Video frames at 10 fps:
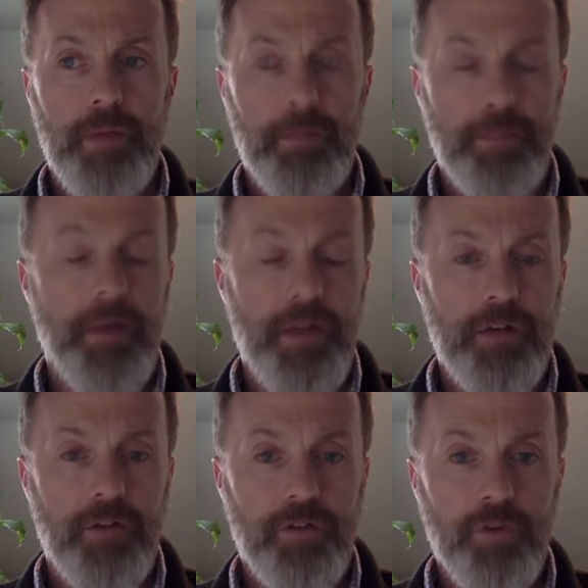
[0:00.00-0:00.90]
by the end
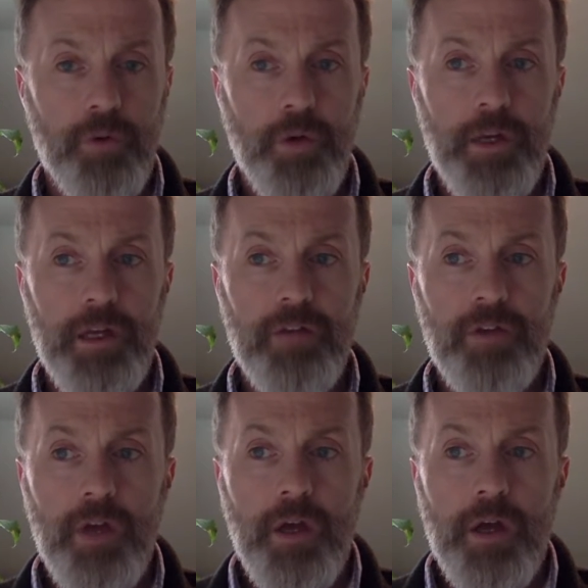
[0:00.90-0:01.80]
of the story is,
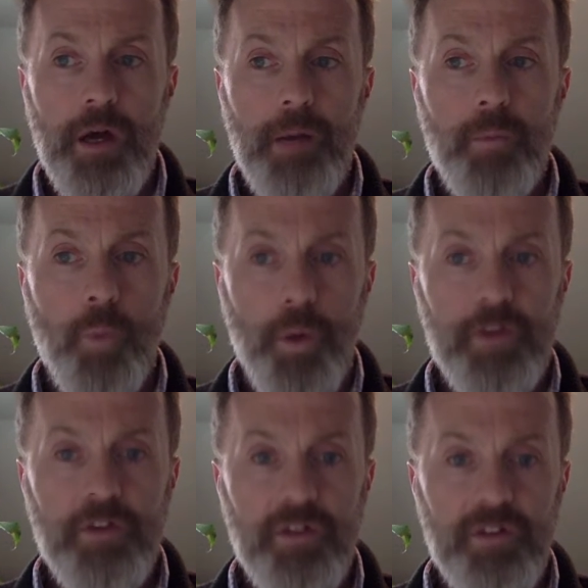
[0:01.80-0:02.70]
what
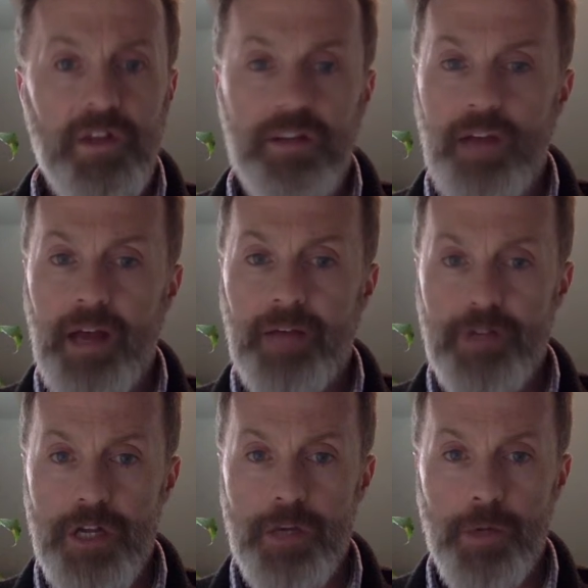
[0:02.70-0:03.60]
does it take to have
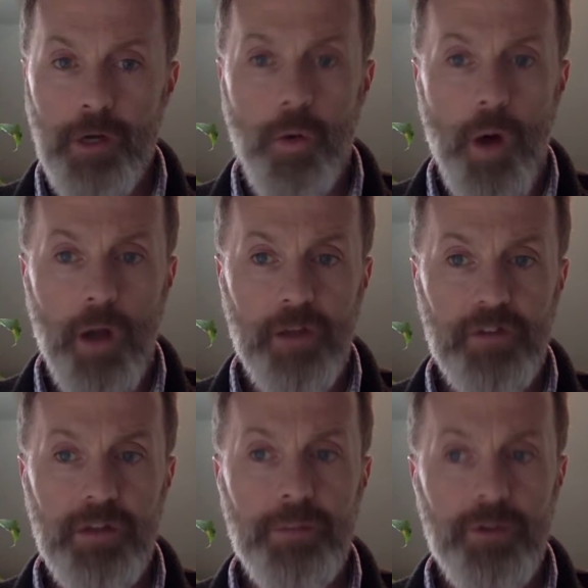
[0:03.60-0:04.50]
genuine
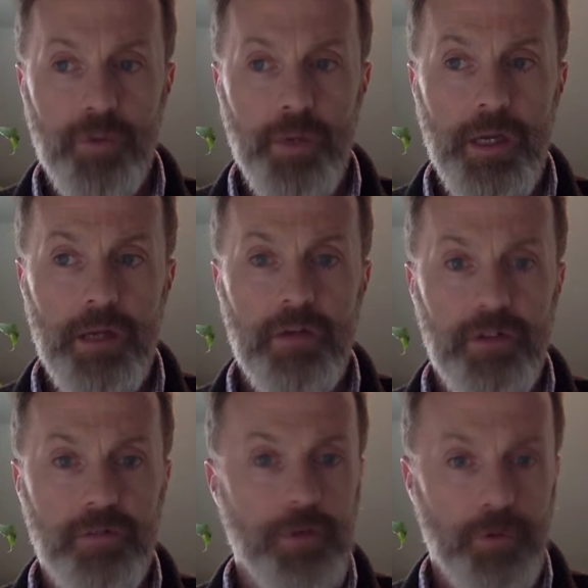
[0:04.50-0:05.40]
equality between
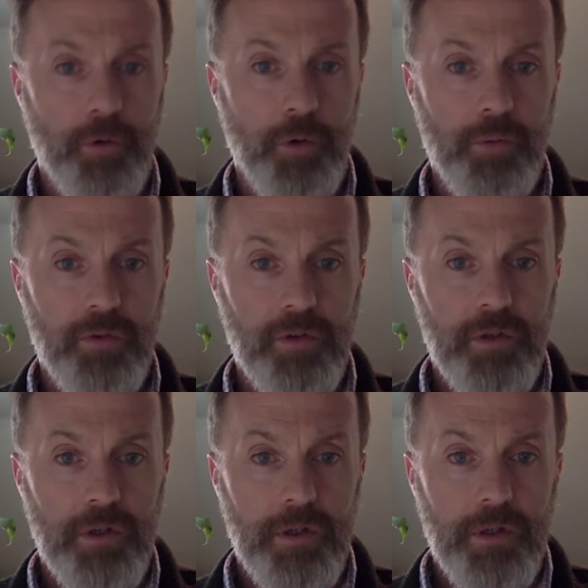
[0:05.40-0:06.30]
different groups?
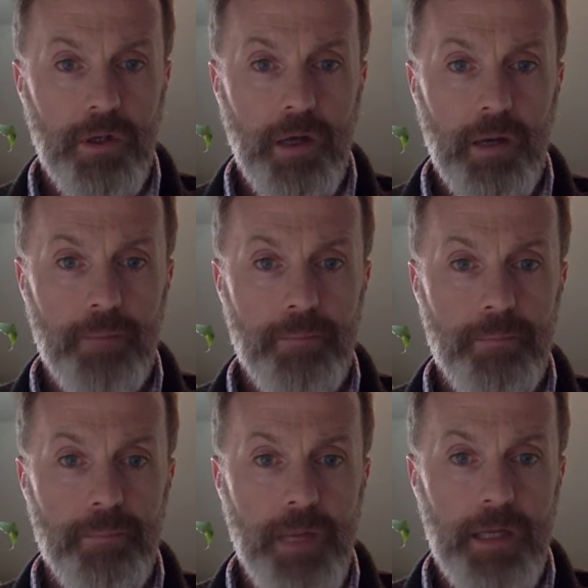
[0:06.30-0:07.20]

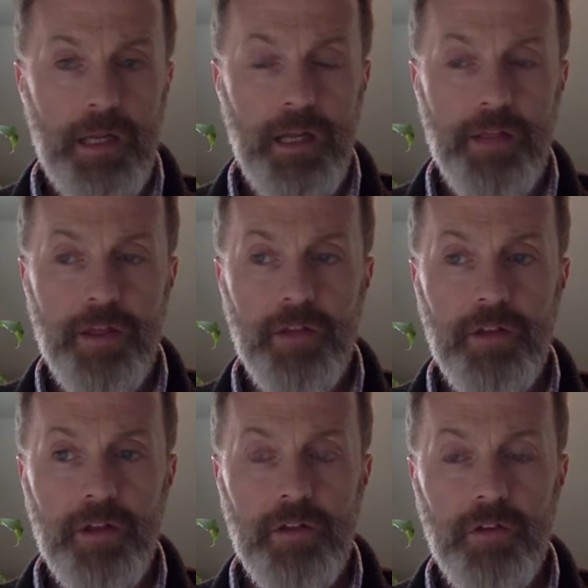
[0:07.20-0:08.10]
And I think
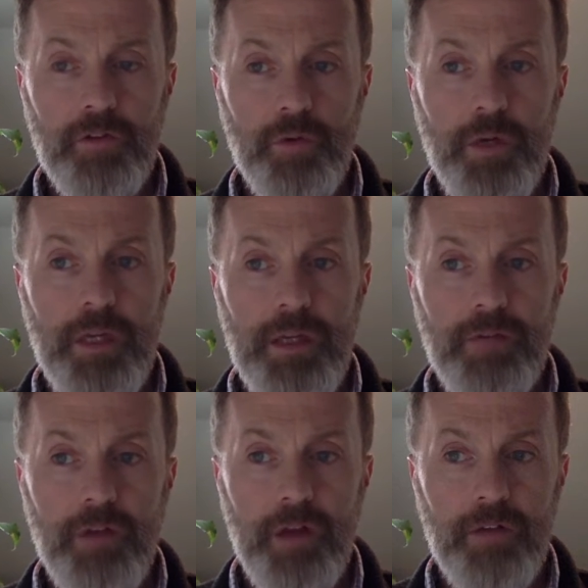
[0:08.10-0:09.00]
that the story
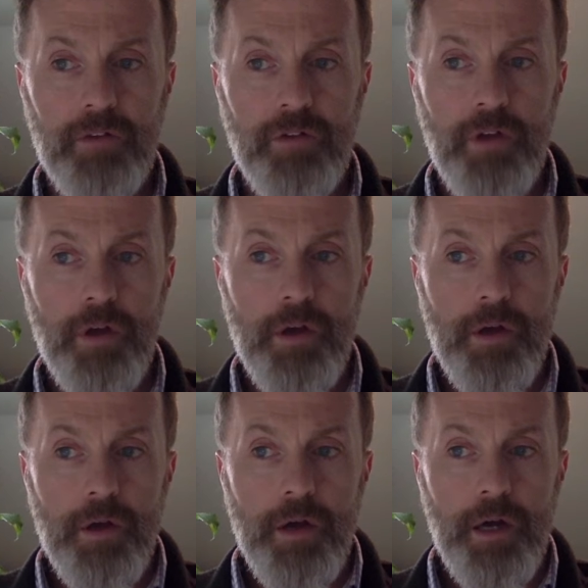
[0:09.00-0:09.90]
gives us
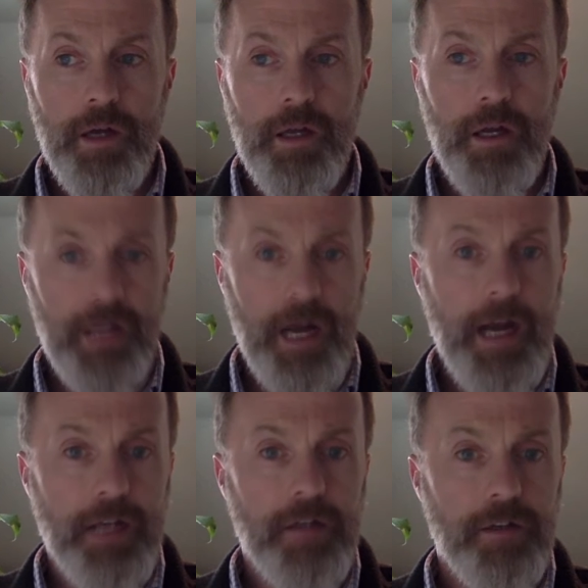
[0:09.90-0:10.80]
a
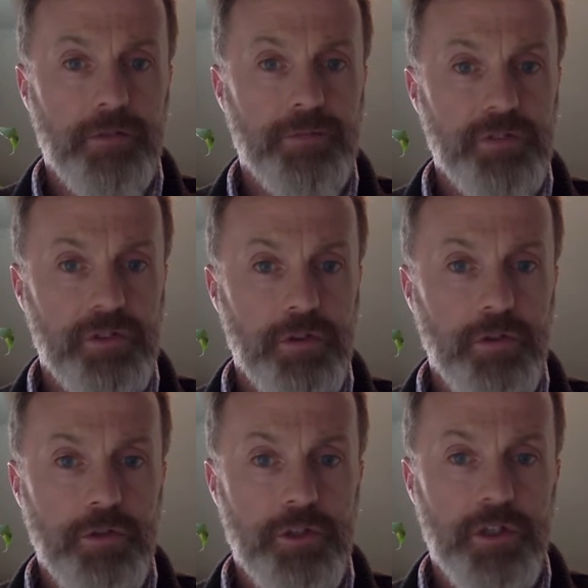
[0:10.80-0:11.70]
kind of
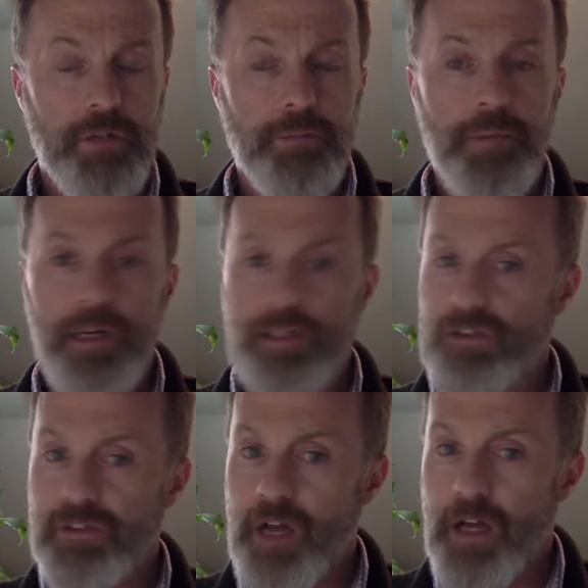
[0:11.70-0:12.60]
solution, but
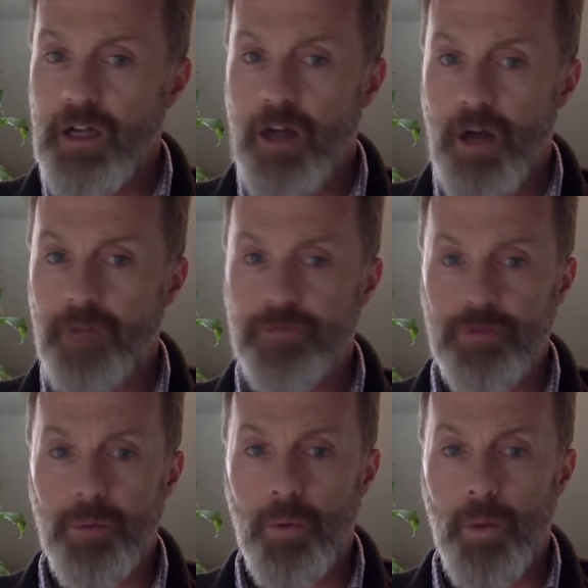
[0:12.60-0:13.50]
it's not a
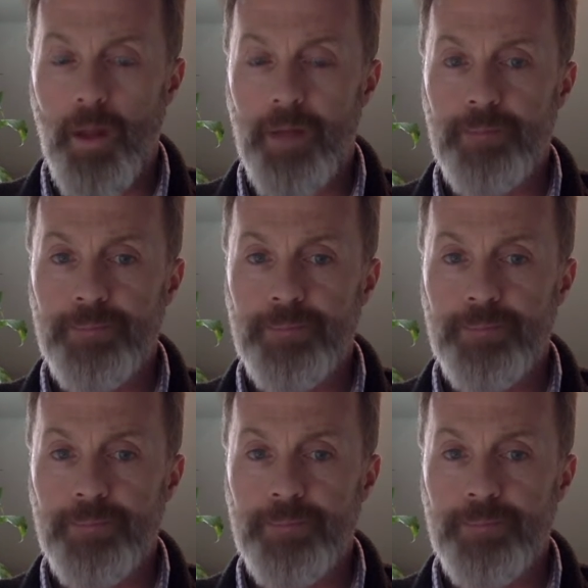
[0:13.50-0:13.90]
comfortable one.